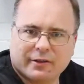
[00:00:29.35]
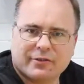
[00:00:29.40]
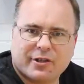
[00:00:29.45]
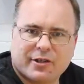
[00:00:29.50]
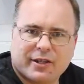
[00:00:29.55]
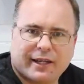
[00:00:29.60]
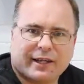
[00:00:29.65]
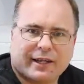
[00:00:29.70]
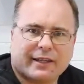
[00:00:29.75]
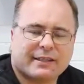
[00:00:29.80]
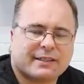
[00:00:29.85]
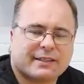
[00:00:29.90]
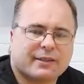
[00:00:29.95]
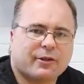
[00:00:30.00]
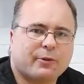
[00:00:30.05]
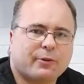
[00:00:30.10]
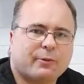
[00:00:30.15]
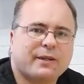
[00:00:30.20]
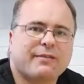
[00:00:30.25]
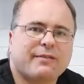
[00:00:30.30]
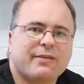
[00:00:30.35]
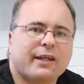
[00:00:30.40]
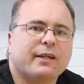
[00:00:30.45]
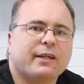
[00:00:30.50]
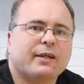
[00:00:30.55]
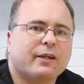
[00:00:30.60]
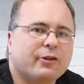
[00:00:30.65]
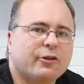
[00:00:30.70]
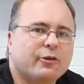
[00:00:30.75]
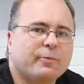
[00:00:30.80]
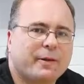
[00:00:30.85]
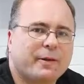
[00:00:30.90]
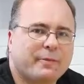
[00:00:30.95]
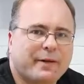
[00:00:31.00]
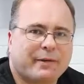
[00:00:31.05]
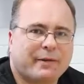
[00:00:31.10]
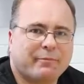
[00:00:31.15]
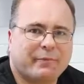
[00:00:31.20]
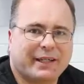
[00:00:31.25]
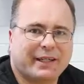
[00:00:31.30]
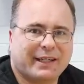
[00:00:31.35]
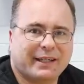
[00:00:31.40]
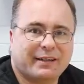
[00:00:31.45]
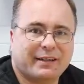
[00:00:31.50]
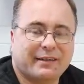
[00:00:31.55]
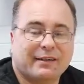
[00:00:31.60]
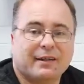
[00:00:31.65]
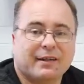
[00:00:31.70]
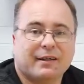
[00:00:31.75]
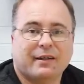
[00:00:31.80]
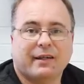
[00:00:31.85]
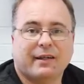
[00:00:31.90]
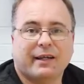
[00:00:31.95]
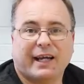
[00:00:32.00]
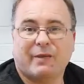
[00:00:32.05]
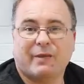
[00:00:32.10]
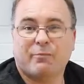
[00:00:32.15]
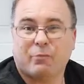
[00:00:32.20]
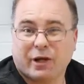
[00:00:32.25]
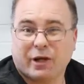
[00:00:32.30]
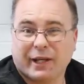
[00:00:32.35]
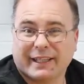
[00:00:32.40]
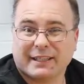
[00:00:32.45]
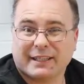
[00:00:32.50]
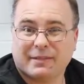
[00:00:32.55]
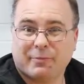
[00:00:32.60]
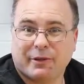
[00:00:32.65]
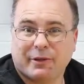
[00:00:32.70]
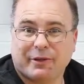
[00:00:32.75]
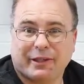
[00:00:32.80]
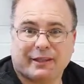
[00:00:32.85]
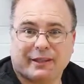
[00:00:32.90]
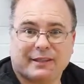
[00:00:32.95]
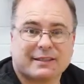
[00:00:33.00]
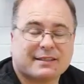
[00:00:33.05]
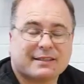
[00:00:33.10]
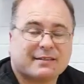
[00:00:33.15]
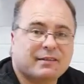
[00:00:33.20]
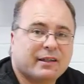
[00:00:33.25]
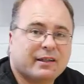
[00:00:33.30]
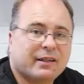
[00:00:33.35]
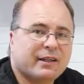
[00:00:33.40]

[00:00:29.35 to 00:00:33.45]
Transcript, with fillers: today, so I want to tell you a little bit about me and my experience.